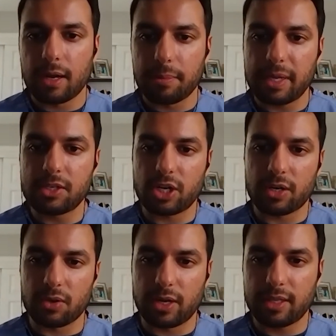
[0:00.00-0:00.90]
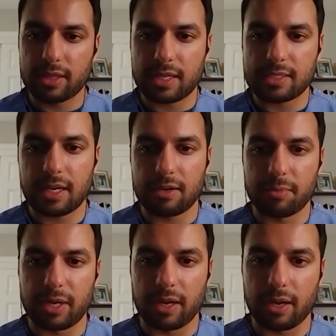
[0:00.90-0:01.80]
in general, I think that's kind of
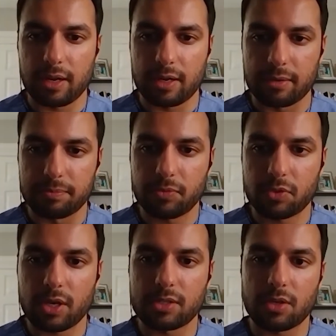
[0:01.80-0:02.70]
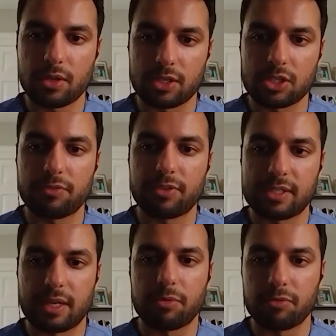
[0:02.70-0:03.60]
my thoughts on the shelf
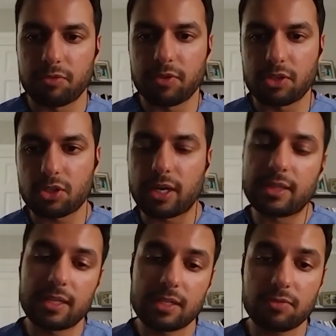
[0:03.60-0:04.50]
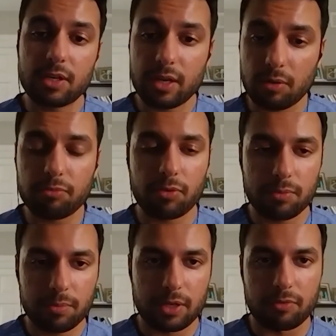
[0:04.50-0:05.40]
exam review feature. I think it's very helpful,
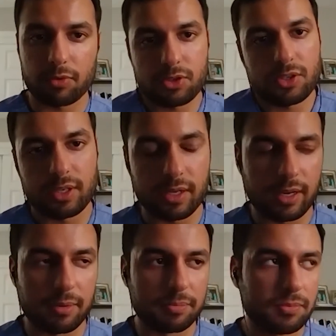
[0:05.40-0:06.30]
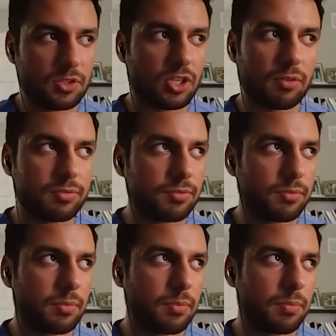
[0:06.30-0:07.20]
but unfortunately, shelf
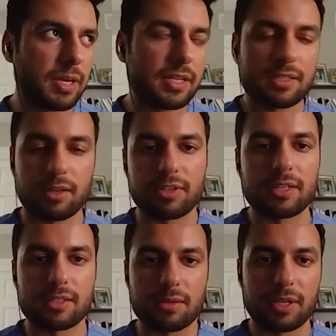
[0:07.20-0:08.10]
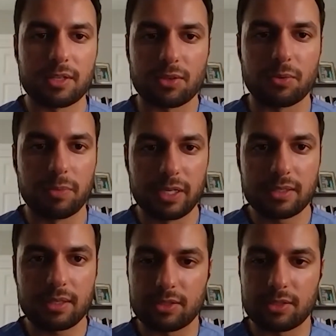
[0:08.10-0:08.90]
by itself tends to be its own beast as